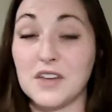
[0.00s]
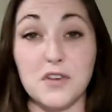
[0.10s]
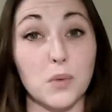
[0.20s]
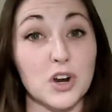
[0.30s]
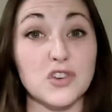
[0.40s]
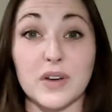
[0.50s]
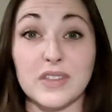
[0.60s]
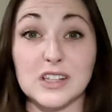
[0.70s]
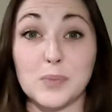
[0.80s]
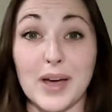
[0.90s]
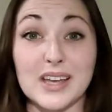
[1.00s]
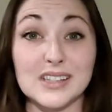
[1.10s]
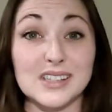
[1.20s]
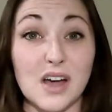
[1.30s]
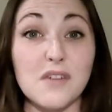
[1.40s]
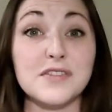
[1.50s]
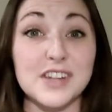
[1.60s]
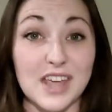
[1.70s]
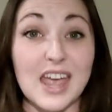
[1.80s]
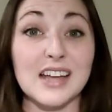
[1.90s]
if you want to drink this by itself,
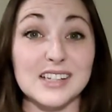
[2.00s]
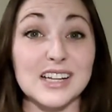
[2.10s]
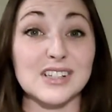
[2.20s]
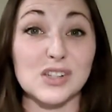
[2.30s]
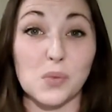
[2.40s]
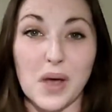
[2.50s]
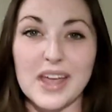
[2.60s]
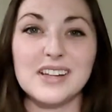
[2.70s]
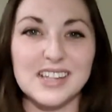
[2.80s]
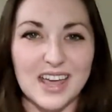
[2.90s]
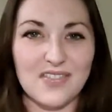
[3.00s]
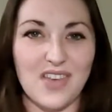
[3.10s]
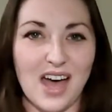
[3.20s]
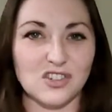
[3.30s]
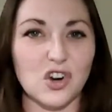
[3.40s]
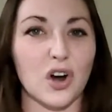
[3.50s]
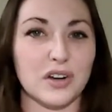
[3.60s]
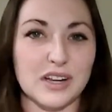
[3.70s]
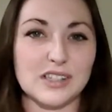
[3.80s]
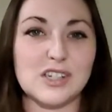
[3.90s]
decanting is the way to get that
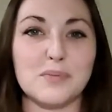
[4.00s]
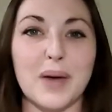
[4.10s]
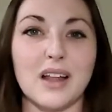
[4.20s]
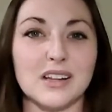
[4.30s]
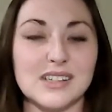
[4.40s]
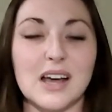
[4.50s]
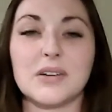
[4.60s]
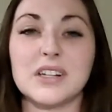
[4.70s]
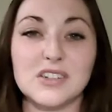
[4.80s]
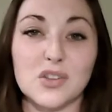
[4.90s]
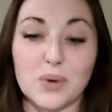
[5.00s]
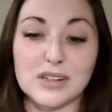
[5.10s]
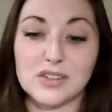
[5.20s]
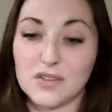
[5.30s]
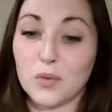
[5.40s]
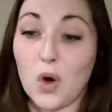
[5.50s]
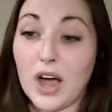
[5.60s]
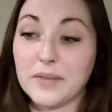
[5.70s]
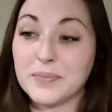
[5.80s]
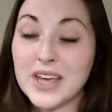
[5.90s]
tartness to balance out into the rest of the
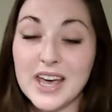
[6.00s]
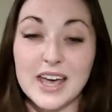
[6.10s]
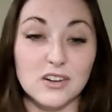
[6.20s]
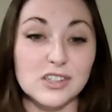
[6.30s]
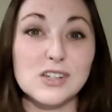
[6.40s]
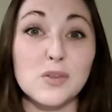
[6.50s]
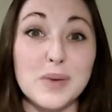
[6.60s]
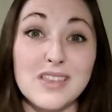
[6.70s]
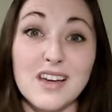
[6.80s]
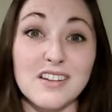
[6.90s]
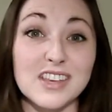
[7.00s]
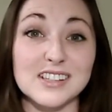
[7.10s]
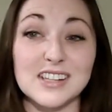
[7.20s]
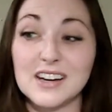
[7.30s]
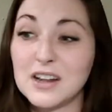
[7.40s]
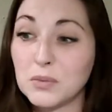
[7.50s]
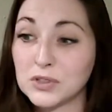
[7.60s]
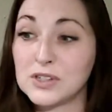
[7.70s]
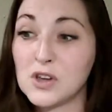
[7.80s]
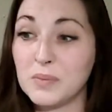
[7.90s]
wine. It'll still be there. The acidity will
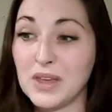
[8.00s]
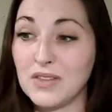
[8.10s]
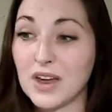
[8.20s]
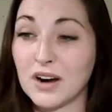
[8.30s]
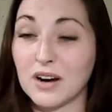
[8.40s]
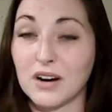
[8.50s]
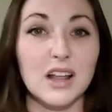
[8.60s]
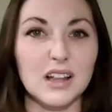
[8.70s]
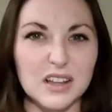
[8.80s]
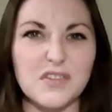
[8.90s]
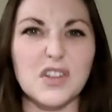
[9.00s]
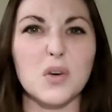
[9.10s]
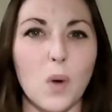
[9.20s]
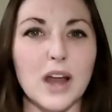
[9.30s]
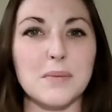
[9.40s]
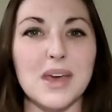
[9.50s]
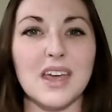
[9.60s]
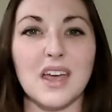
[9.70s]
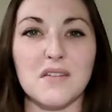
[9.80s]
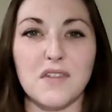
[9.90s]
still be there, lifting the wine and
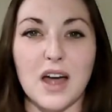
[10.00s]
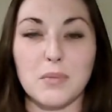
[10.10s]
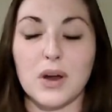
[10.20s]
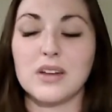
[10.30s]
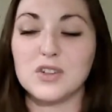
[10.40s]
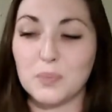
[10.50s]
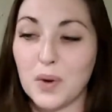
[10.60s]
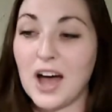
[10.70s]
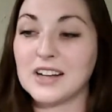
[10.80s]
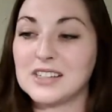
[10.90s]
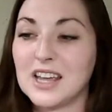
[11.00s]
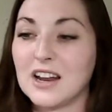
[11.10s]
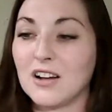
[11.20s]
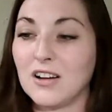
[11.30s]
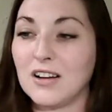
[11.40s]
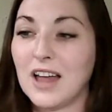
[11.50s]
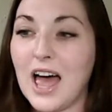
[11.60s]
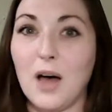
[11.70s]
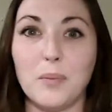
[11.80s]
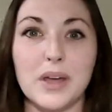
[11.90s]
making it vibrant, but it'll
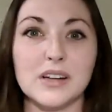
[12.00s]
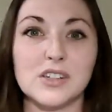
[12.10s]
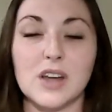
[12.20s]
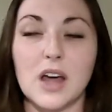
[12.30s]
help it